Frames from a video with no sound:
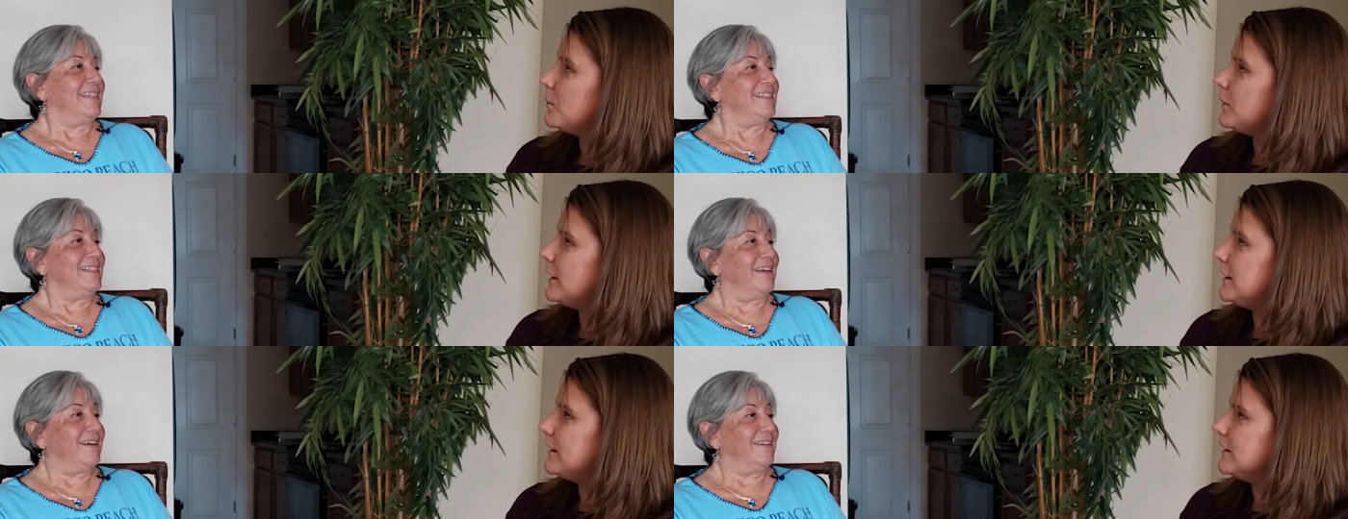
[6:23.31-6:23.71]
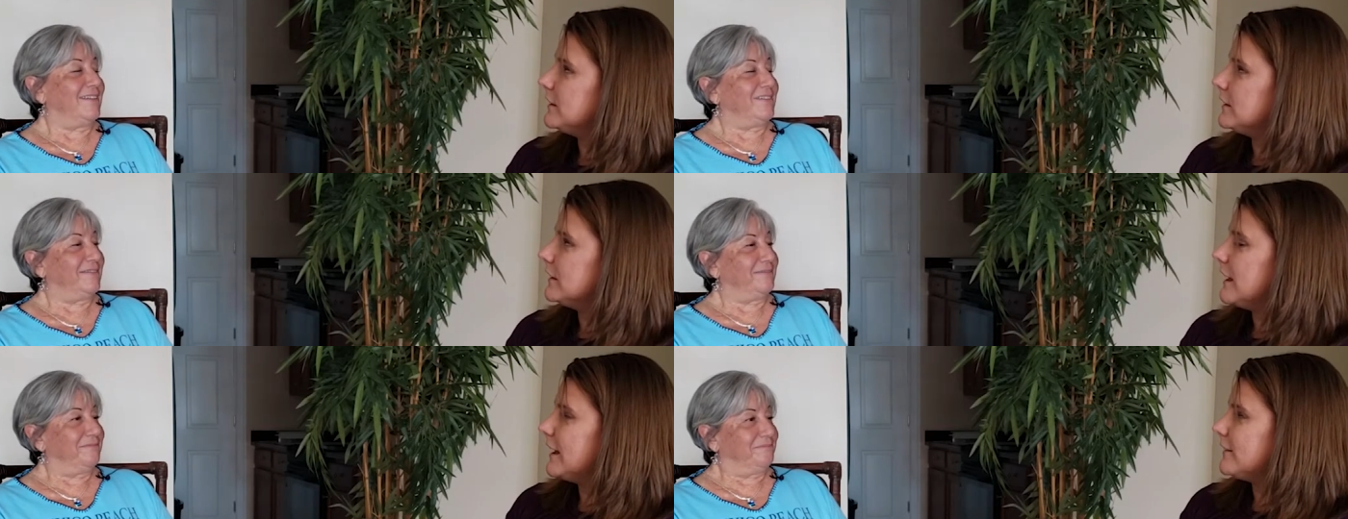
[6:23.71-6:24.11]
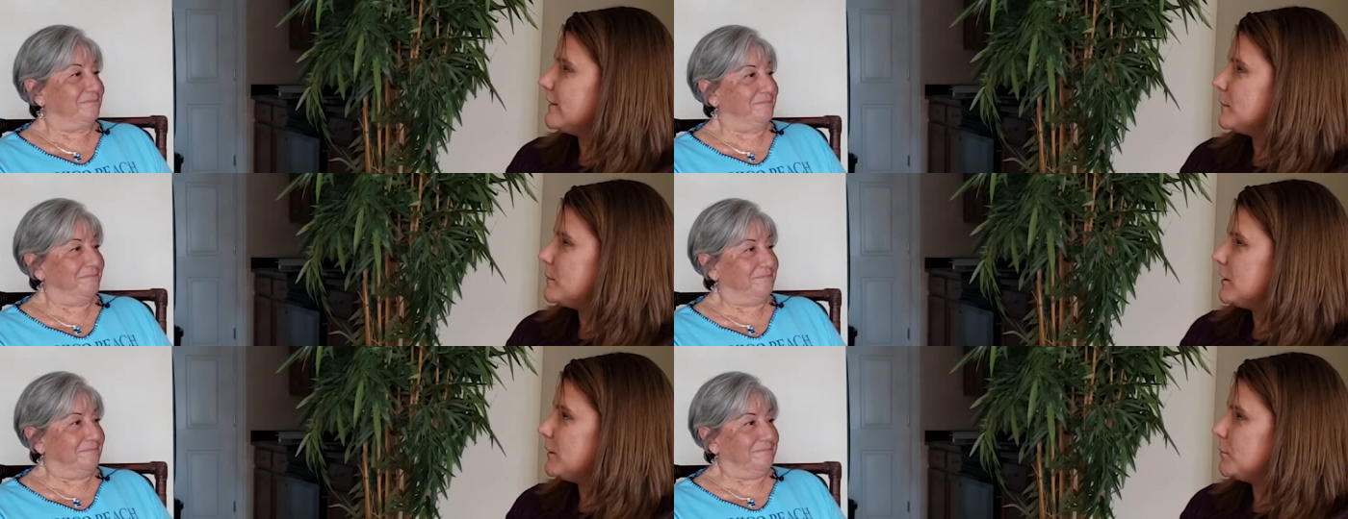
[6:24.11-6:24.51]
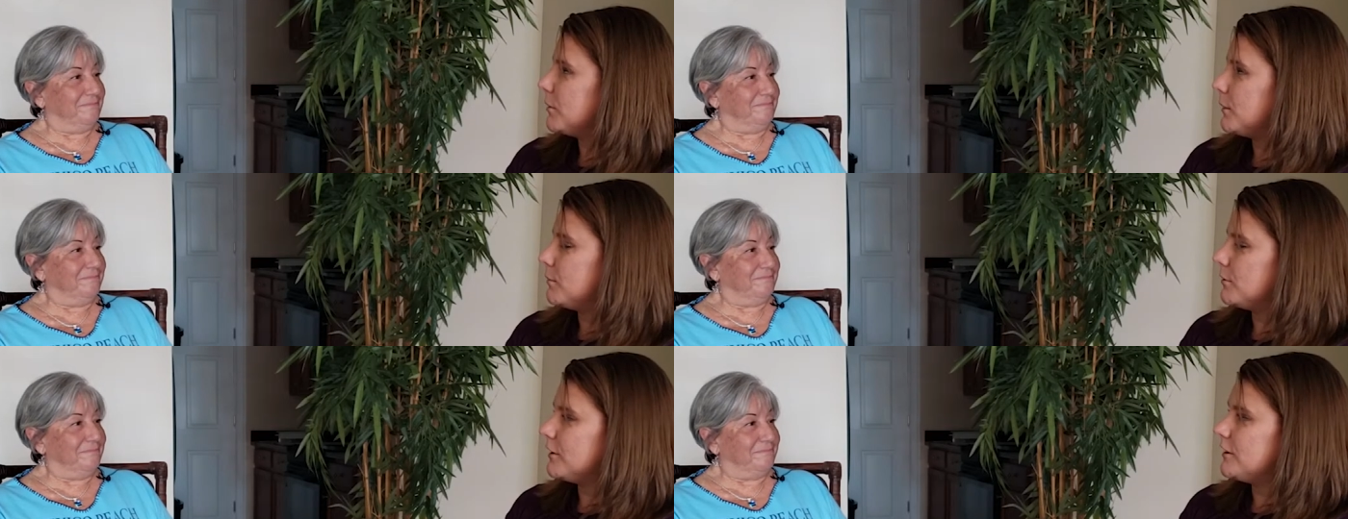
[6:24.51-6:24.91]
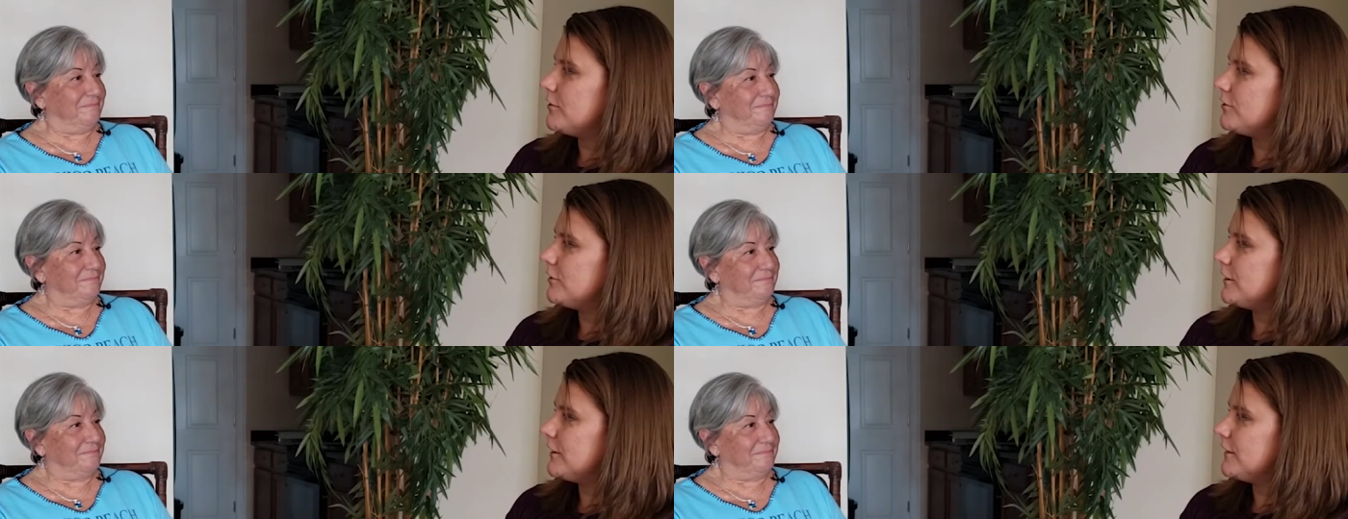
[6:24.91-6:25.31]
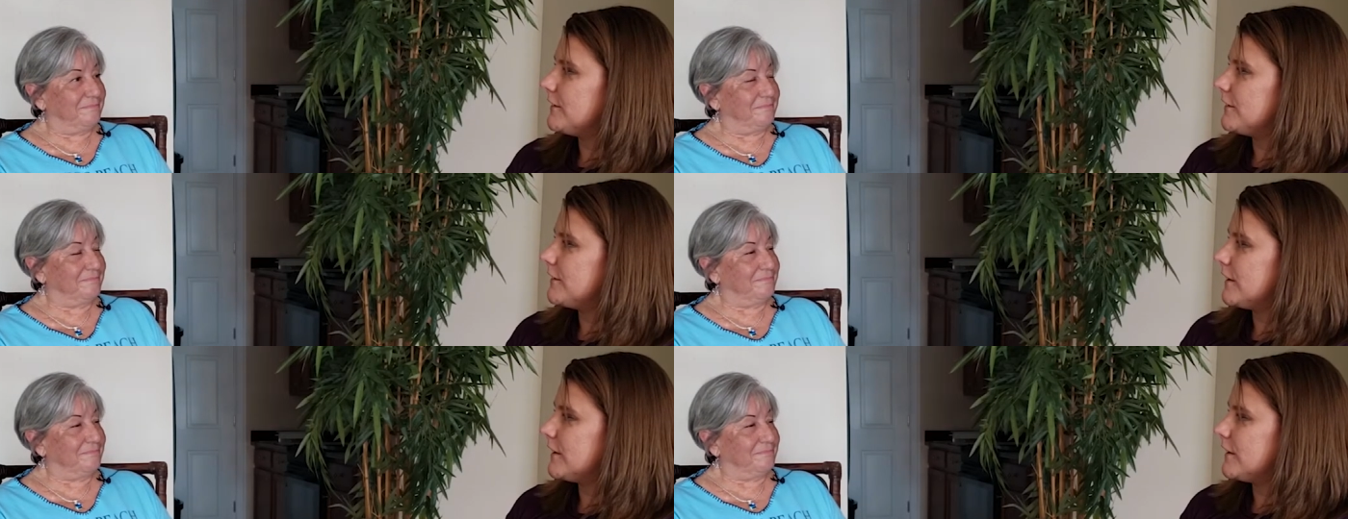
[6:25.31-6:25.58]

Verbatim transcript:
Speaker 1: So Any last minute preparations.